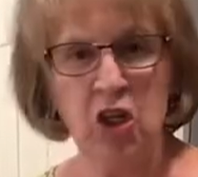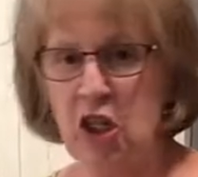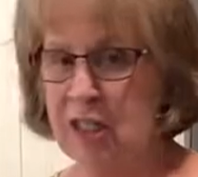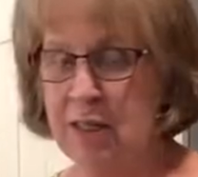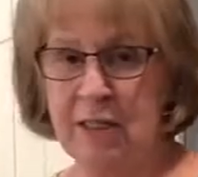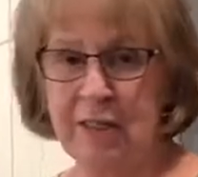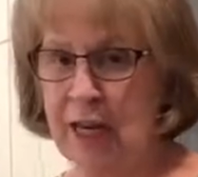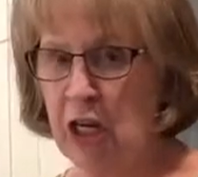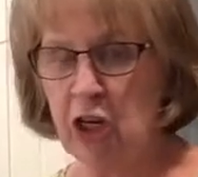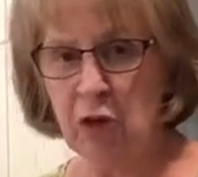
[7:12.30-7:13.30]
just
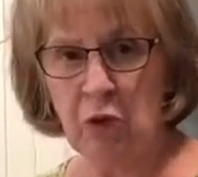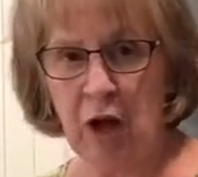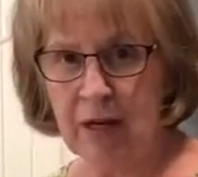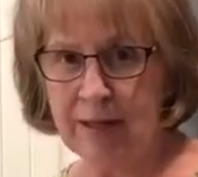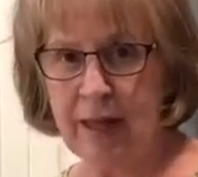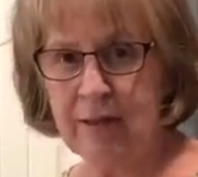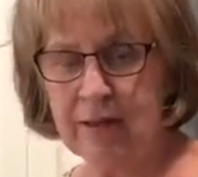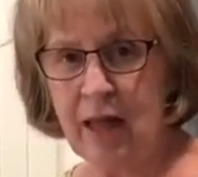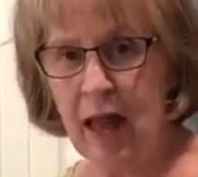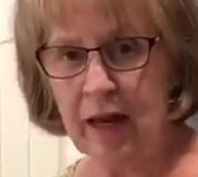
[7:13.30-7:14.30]
rocks
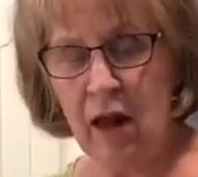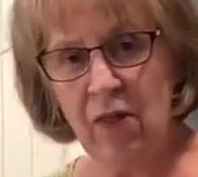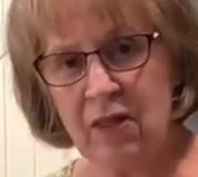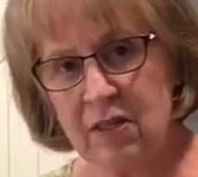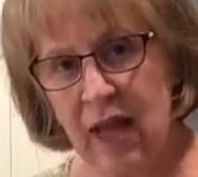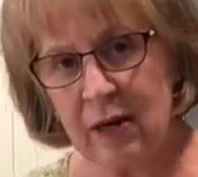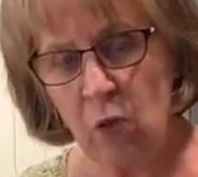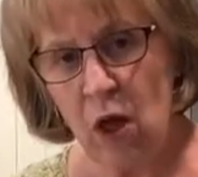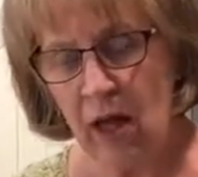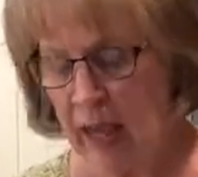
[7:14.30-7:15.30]
outside on the
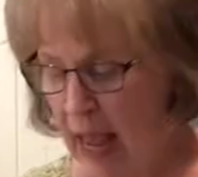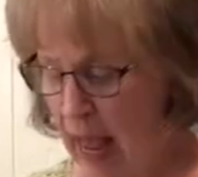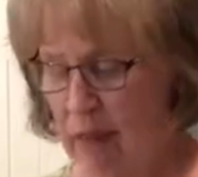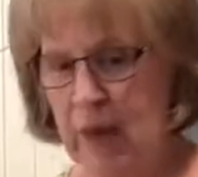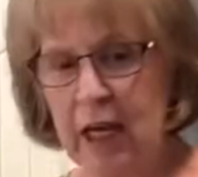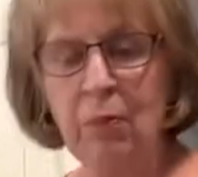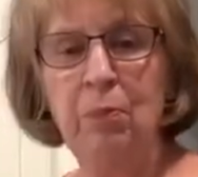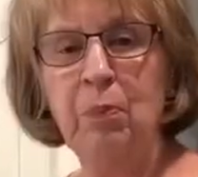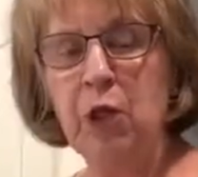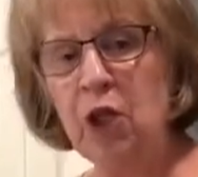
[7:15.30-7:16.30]
sidewalk and make a
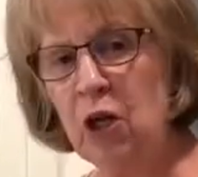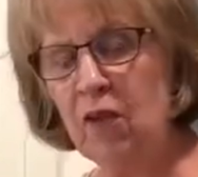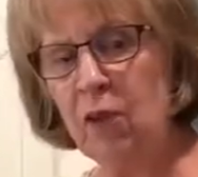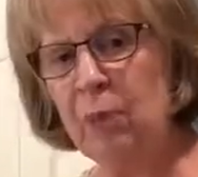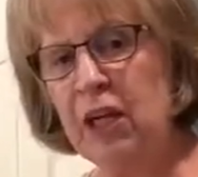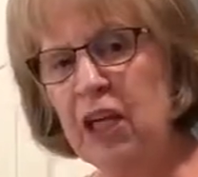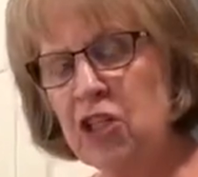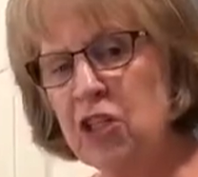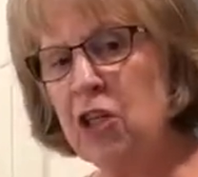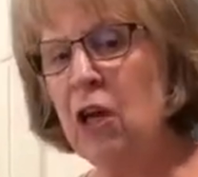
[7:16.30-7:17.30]
beautiful
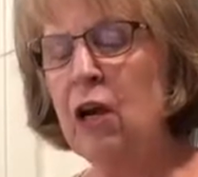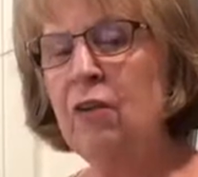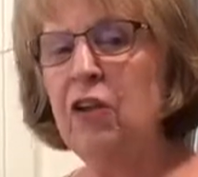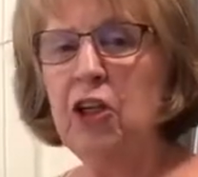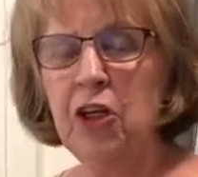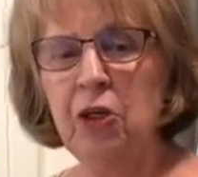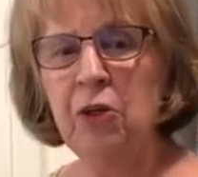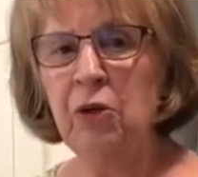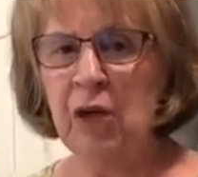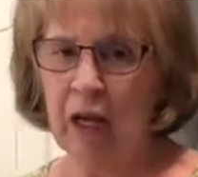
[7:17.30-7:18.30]
picture for
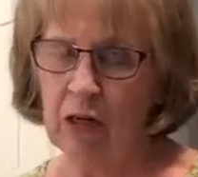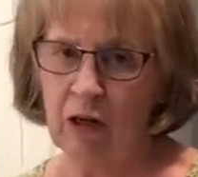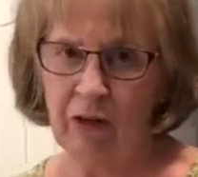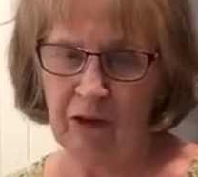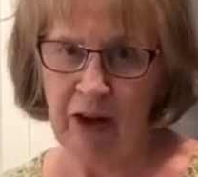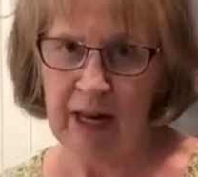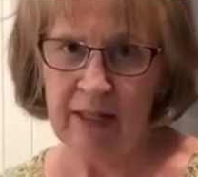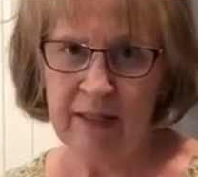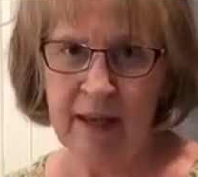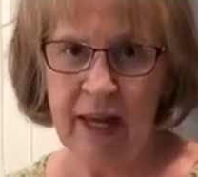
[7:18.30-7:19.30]
you and your
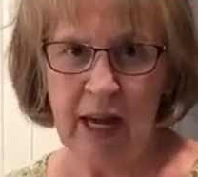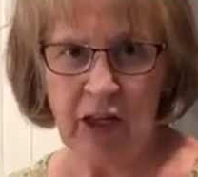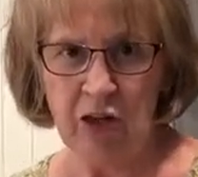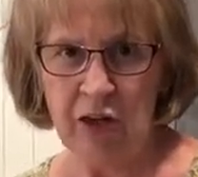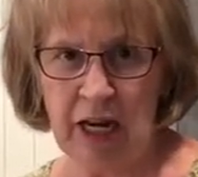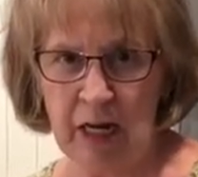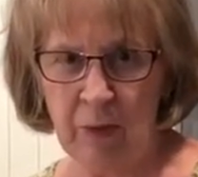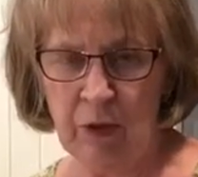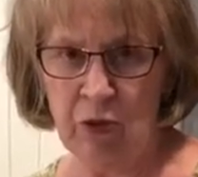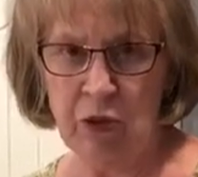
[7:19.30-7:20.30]
friends and your
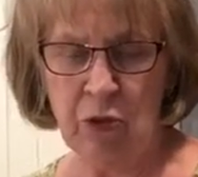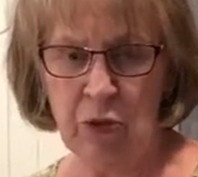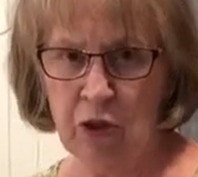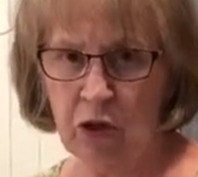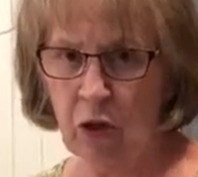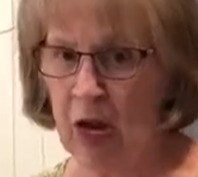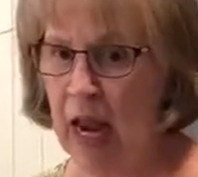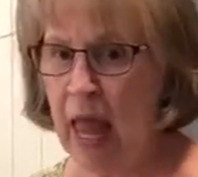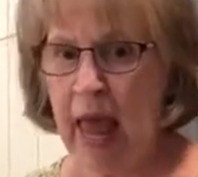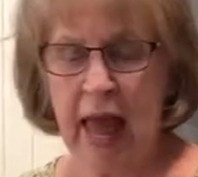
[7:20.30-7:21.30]
neighbors to enjoy.
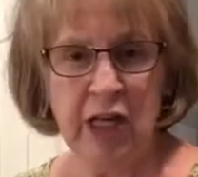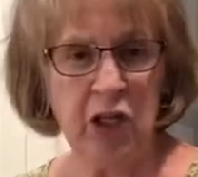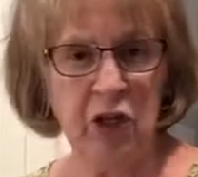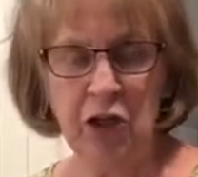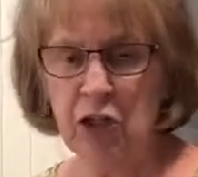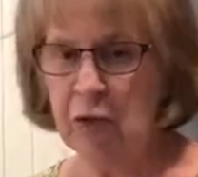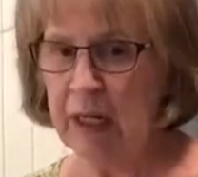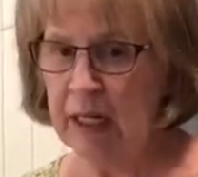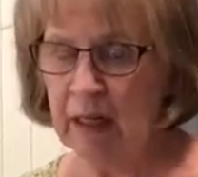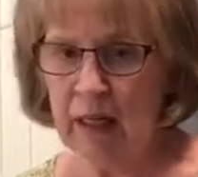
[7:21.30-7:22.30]
And you can do
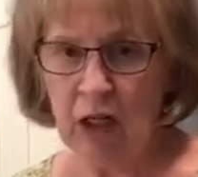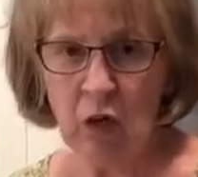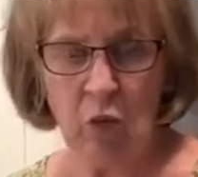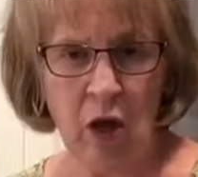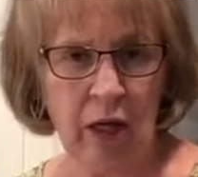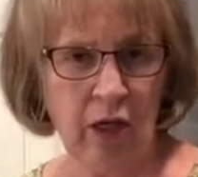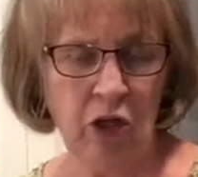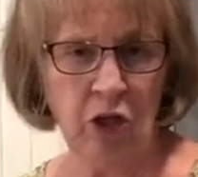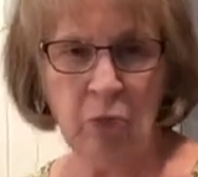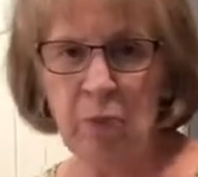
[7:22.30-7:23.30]
anything you want. You can
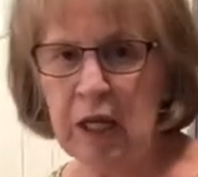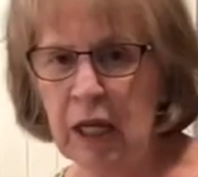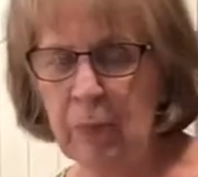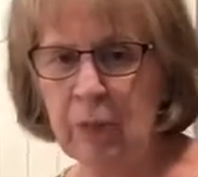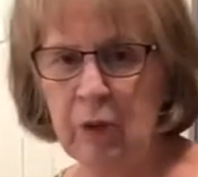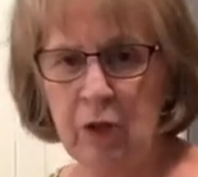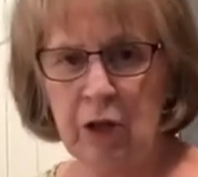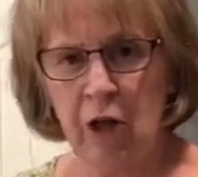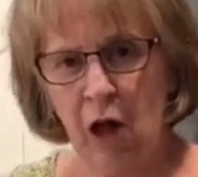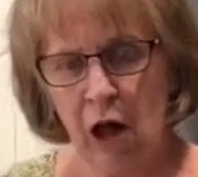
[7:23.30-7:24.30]
do people,
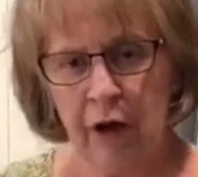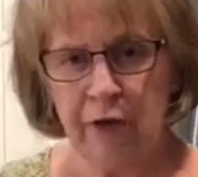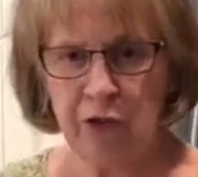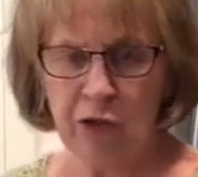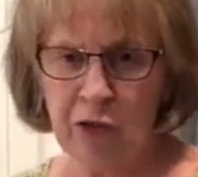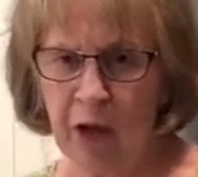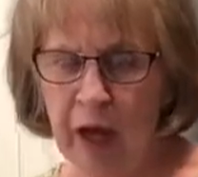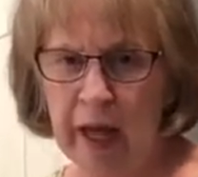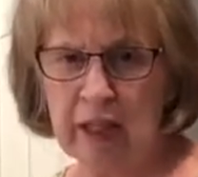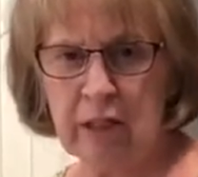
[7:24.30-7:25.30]
cars,
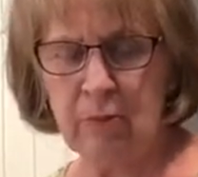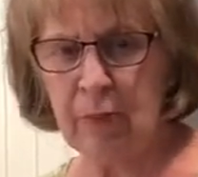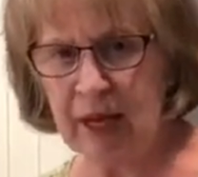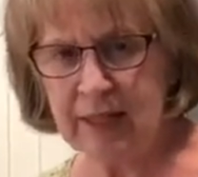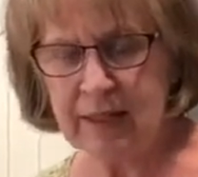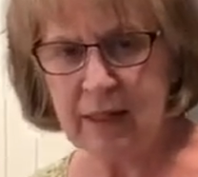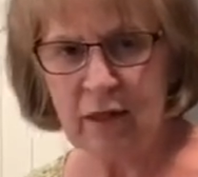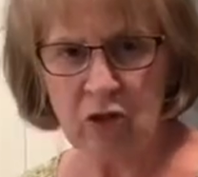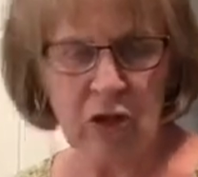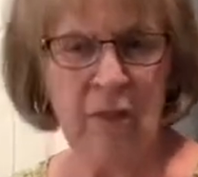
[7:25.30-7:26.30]
trucks,
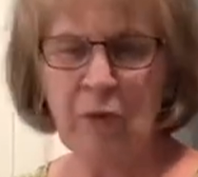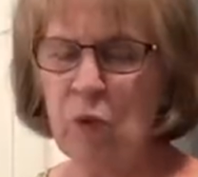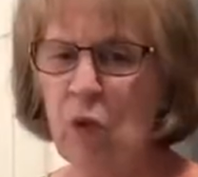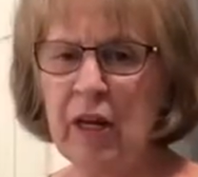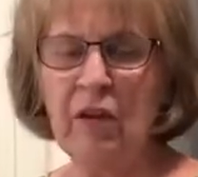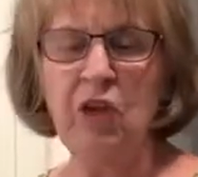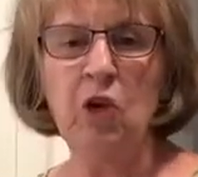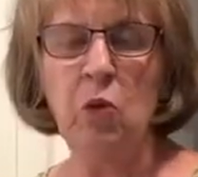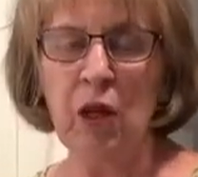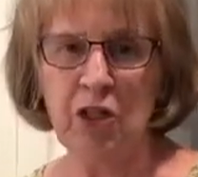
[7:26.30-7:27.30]
bicycles, whatever you
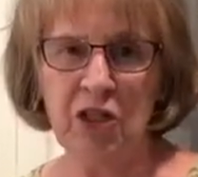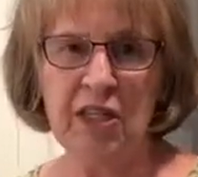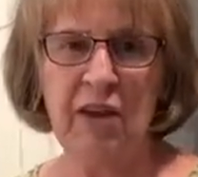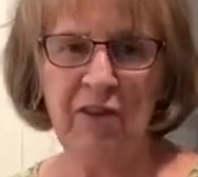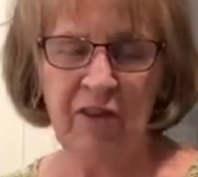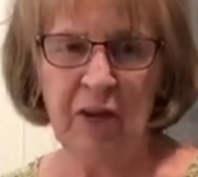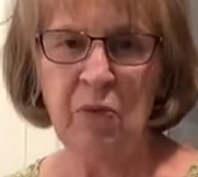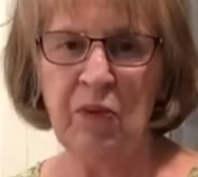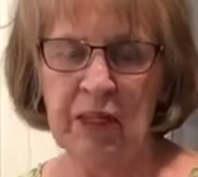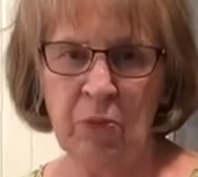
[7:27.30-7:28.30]
want. Just have fun with
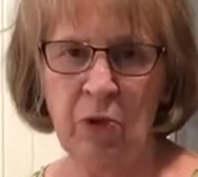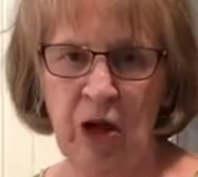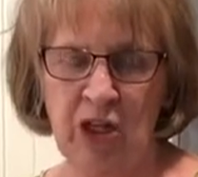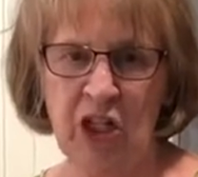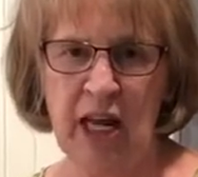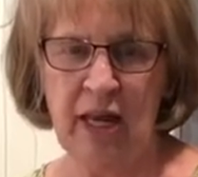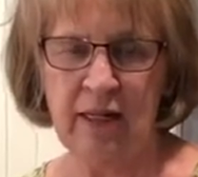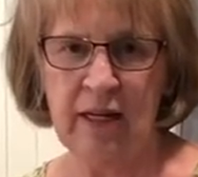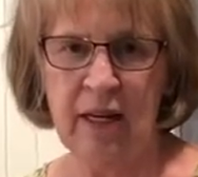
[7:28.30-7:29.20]
this project.